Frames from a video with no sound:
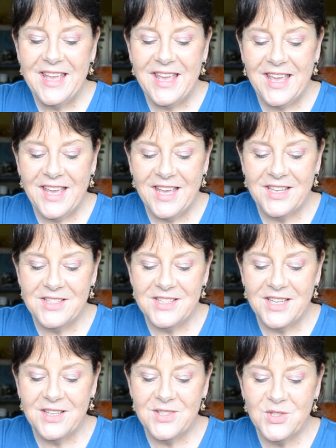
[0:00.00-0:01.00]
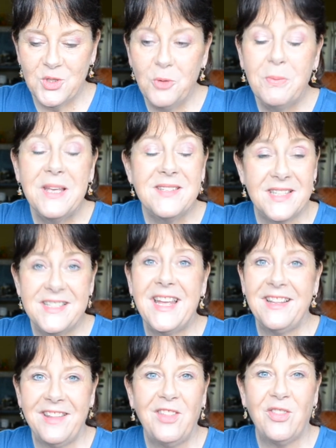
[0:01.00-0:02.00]
And soup is a
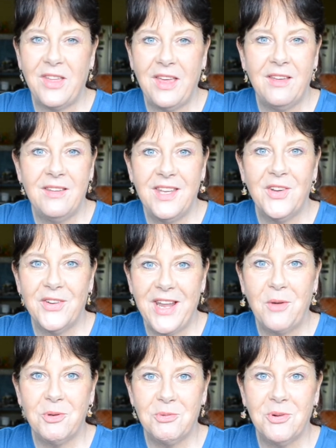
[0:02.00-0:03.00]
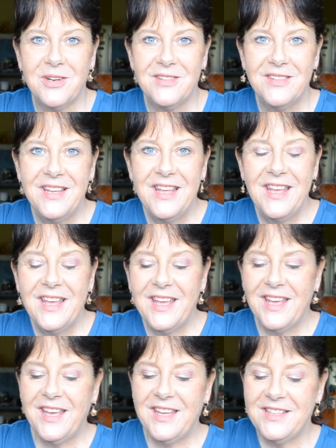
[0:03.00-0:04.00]
daily thing here in Ecuador.
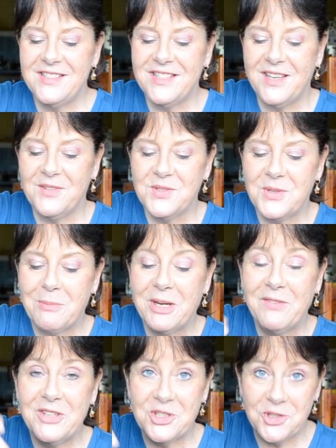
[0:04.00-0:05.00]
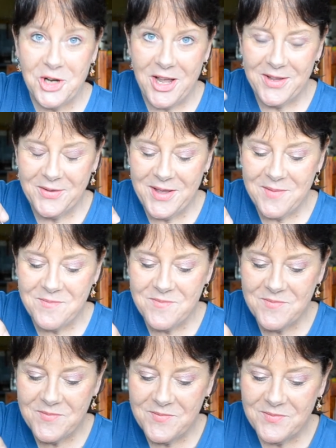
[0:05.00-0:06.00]
And so I'm going to give it a try, okay?
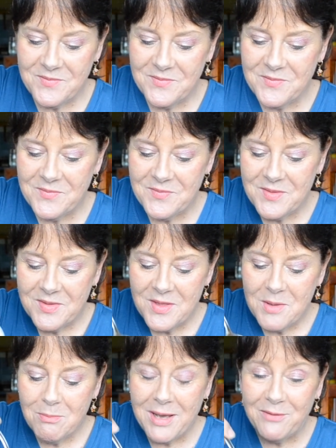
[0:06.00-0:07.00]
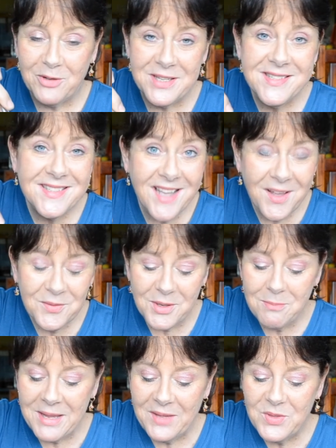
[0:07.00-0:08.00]
My friend Sandra
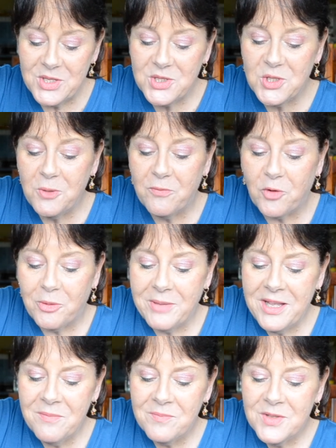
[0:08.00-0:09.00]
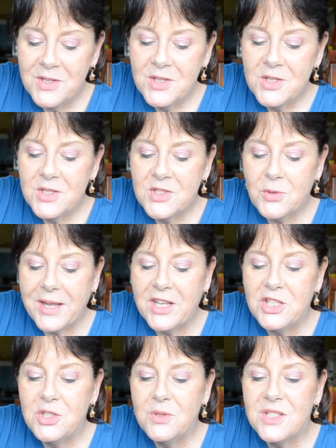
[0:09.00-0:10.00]
made this soup for me so I
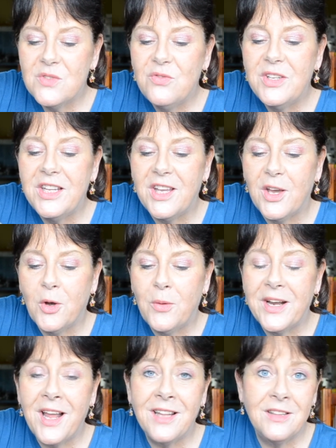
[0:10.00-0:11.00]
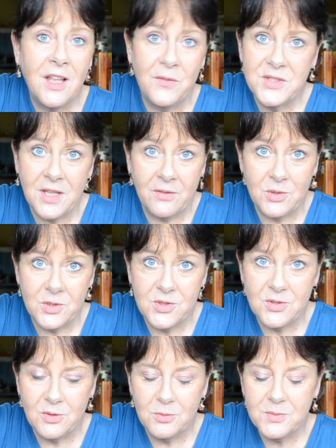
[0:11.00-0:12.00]
could do this video, and I love Sandra's
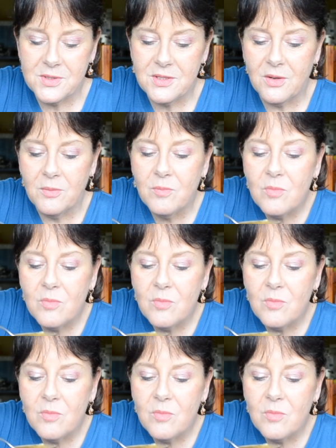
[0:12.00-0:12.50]
soup, so.